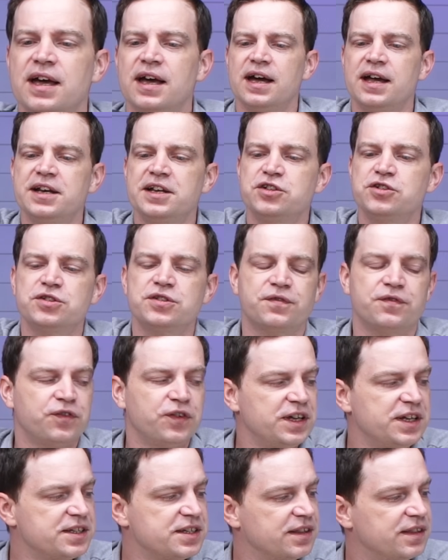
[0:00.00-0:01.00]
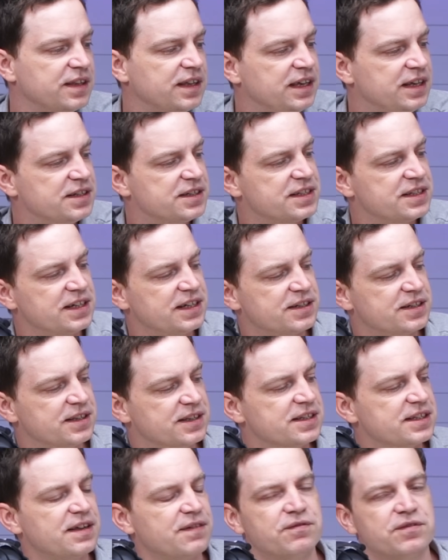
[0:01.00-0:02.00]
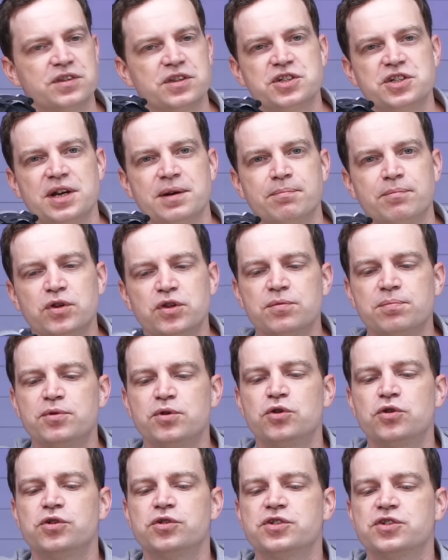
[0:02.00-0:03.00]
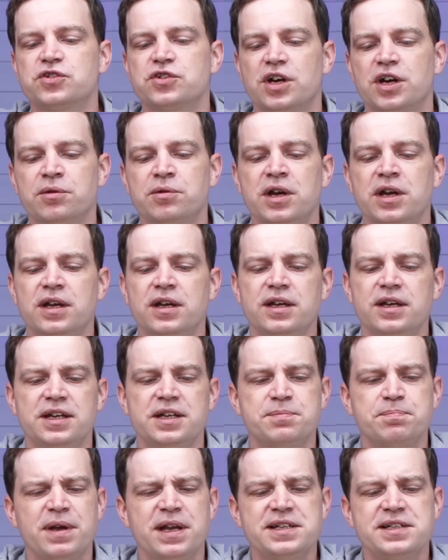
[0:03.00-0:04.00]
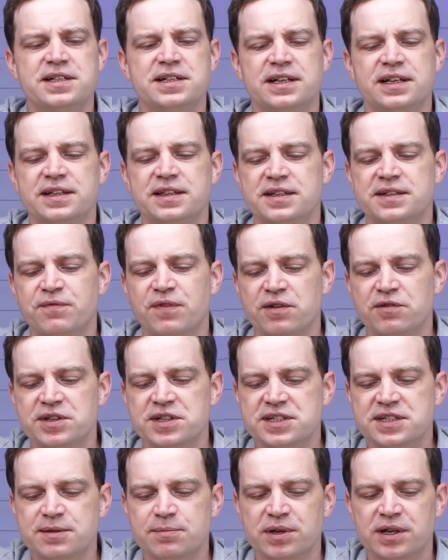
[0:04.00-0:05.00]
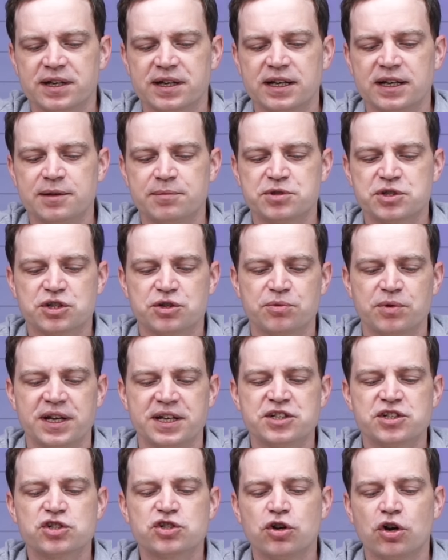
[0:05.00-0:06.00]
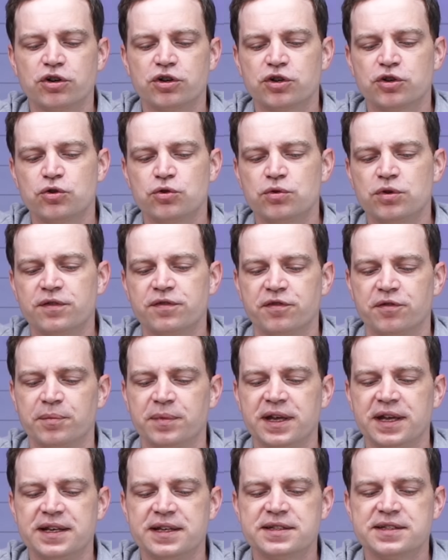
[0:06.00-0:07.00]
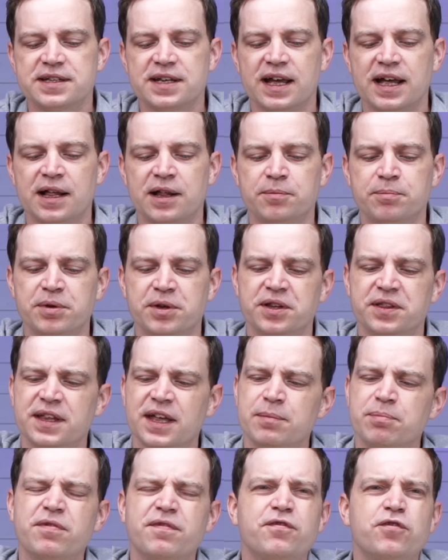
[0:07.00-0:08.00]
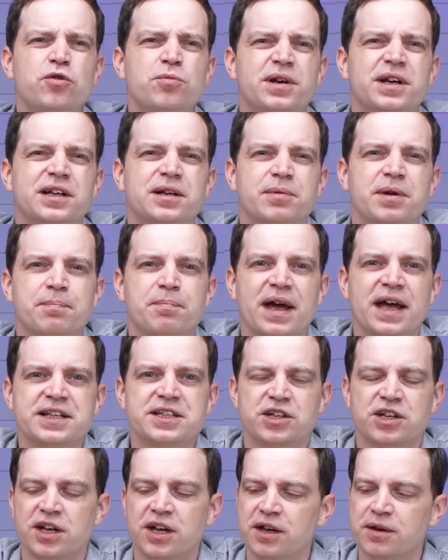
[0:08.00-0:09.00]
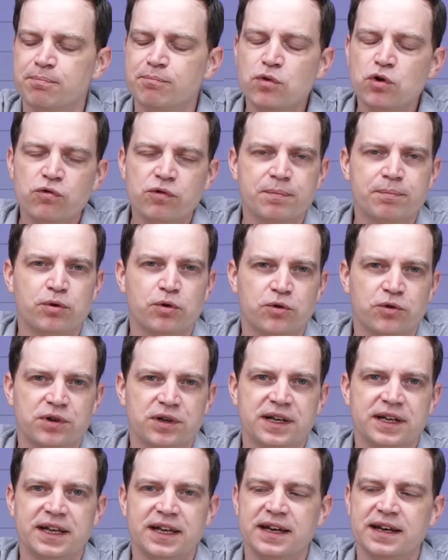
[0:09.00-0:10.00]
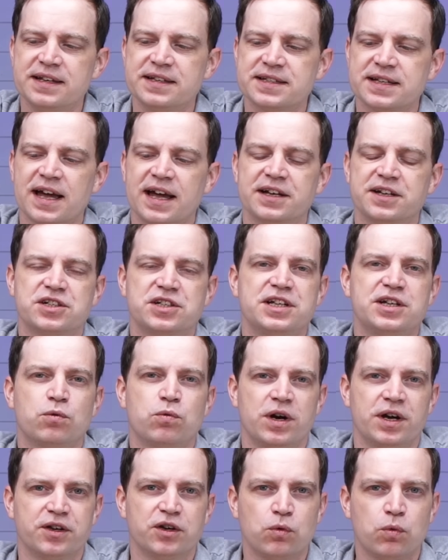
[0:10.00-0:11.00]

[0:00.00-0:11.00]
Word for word: and it does fit the 6th and 7th gen motherboards, so it's basically the very similar clips to a stock cooler from Intel, but they perform a little bit better, and more importantly it is actually quite